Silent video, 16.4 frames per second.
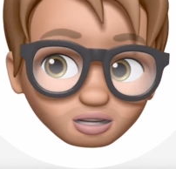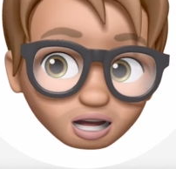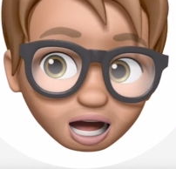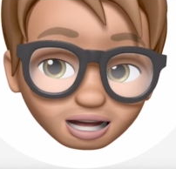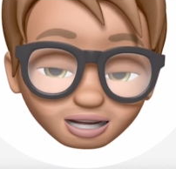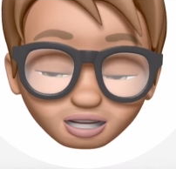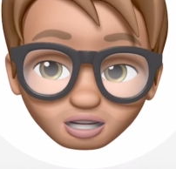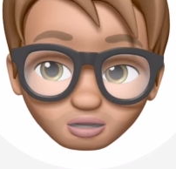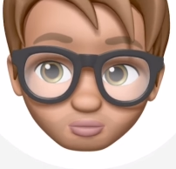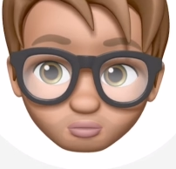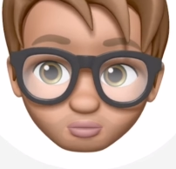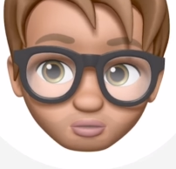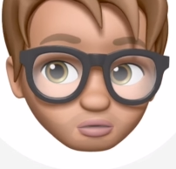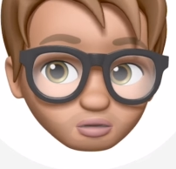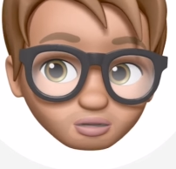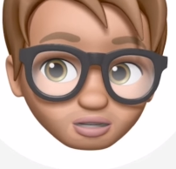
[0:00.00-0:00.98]
any
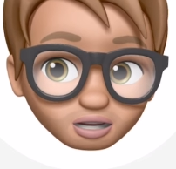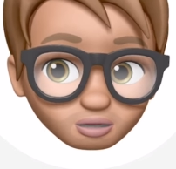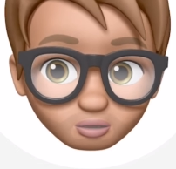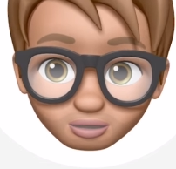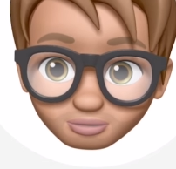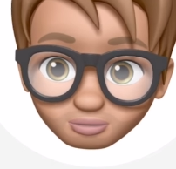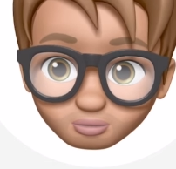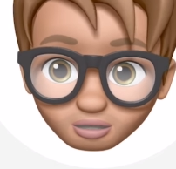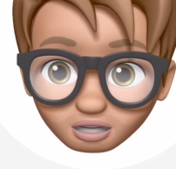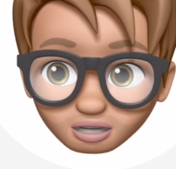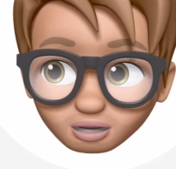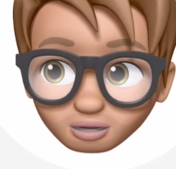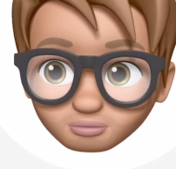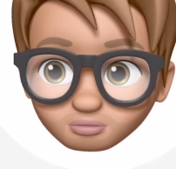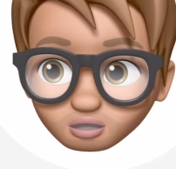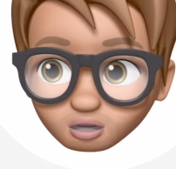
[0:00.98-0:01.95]
user, they don't have to be signed
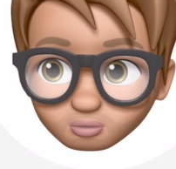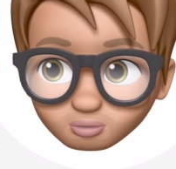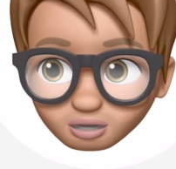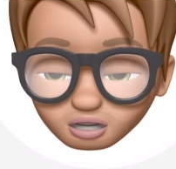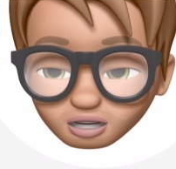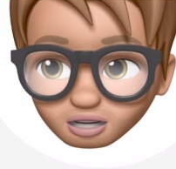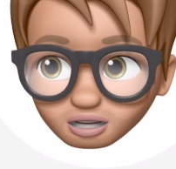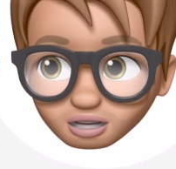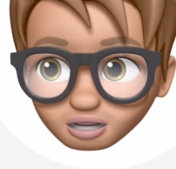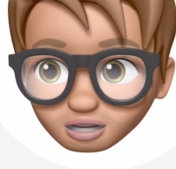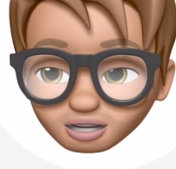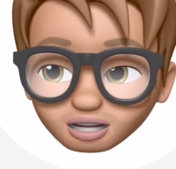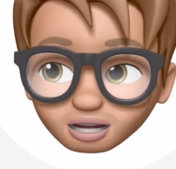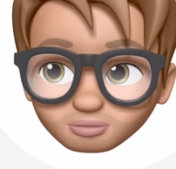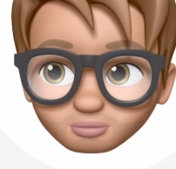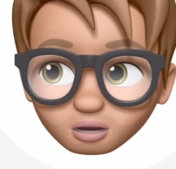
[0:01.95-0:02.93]
up for rBux can click
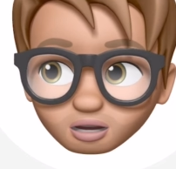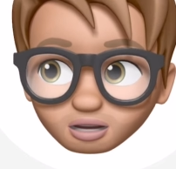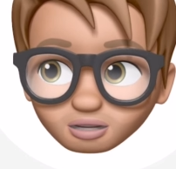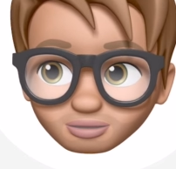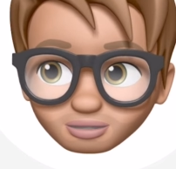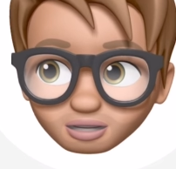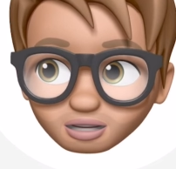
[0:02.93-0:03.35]
that button